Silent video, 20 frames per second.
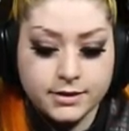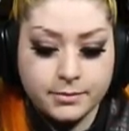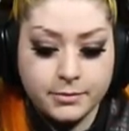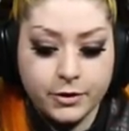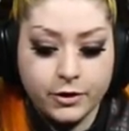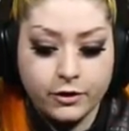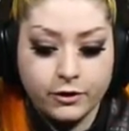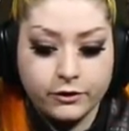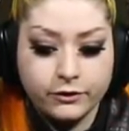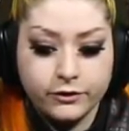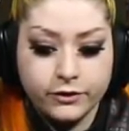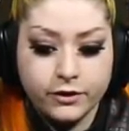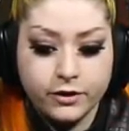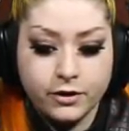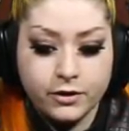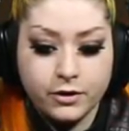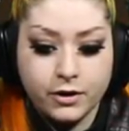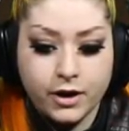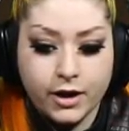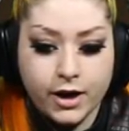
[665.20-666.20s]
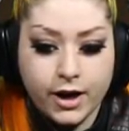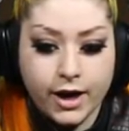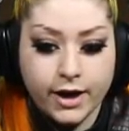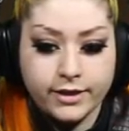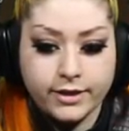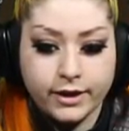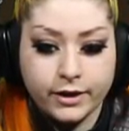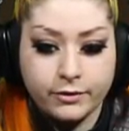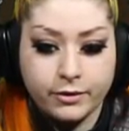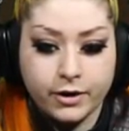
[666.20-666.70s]
doesn't move,
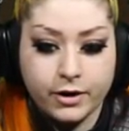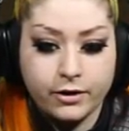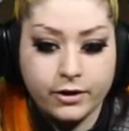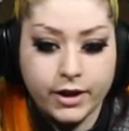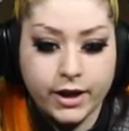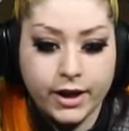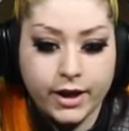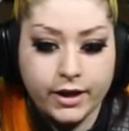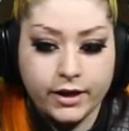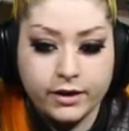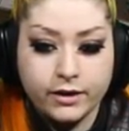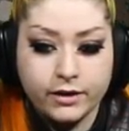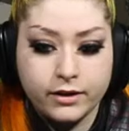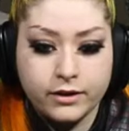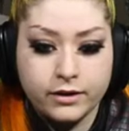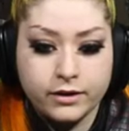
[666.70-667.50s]
I think we're okay.